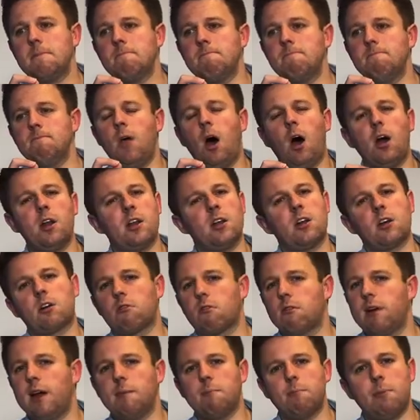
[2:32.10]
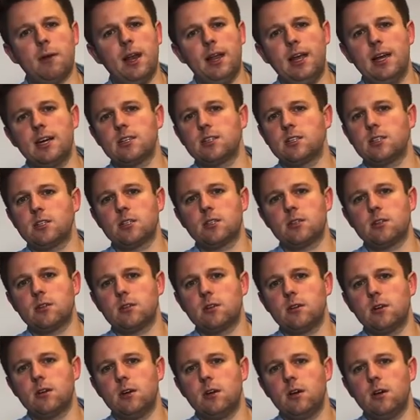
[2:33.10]
not in a great place.
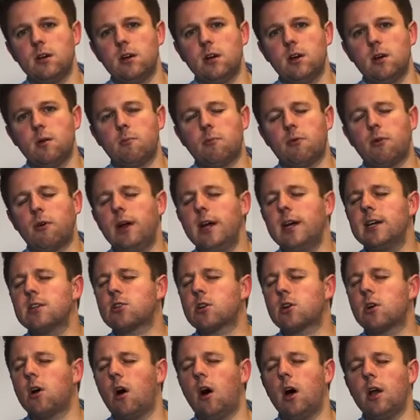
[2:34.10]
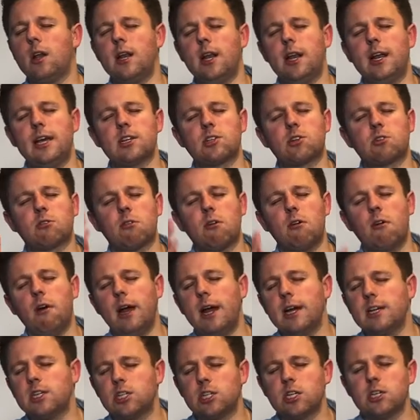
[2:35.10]
Praise God that He is
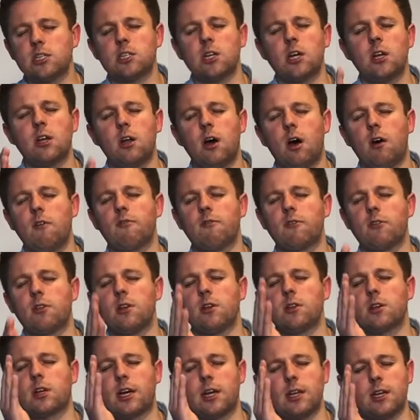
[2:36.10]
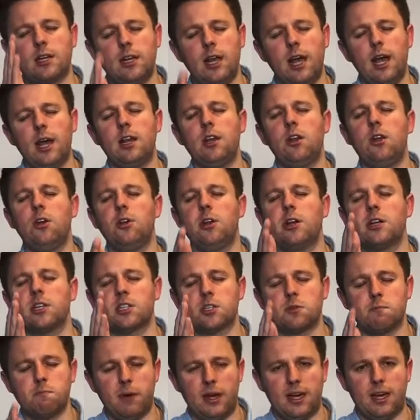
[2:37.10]
gracious enough to continue to
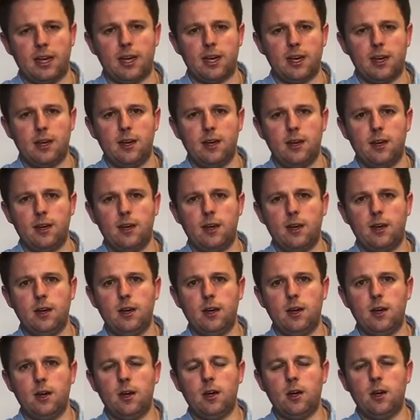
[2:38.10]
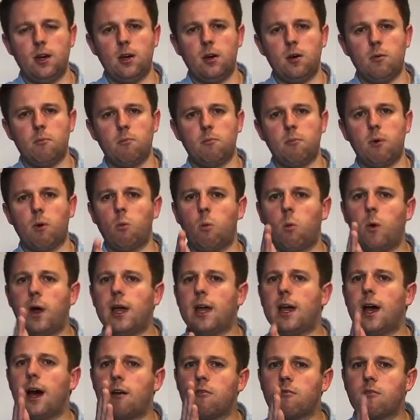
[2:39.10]
speak. But we
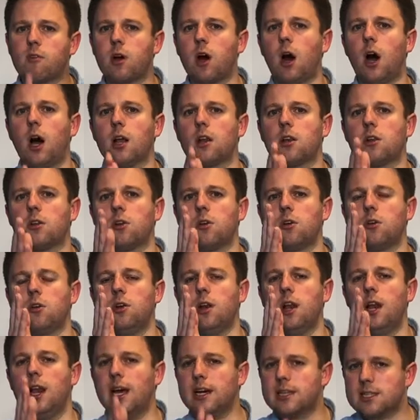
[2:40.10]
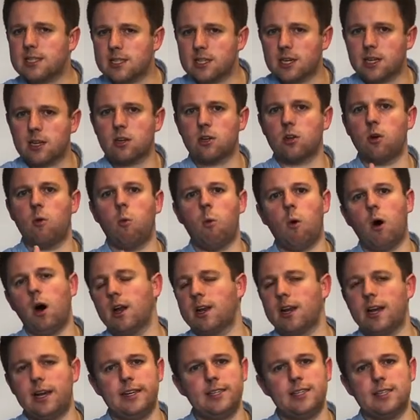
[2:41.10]
have got to listen to what
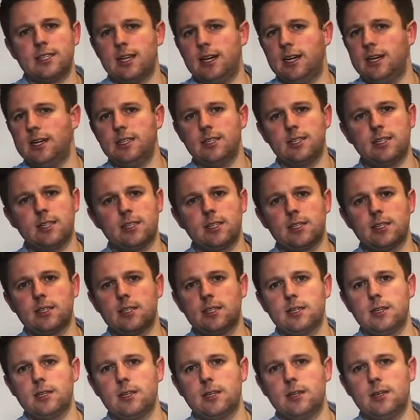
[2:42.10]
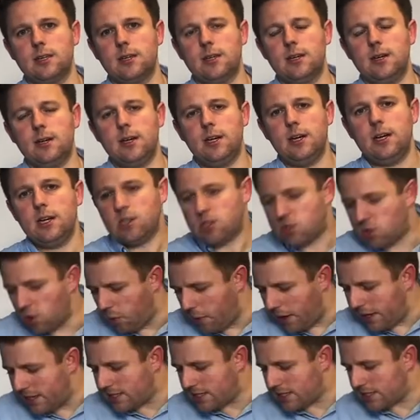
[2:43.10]
He says. So
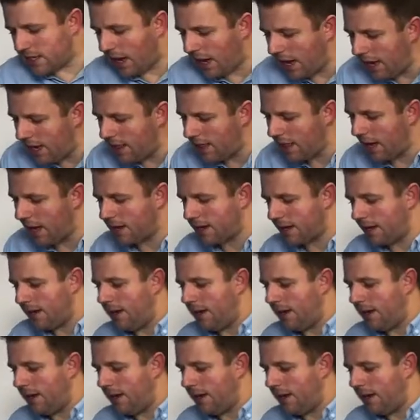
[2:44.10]
we see that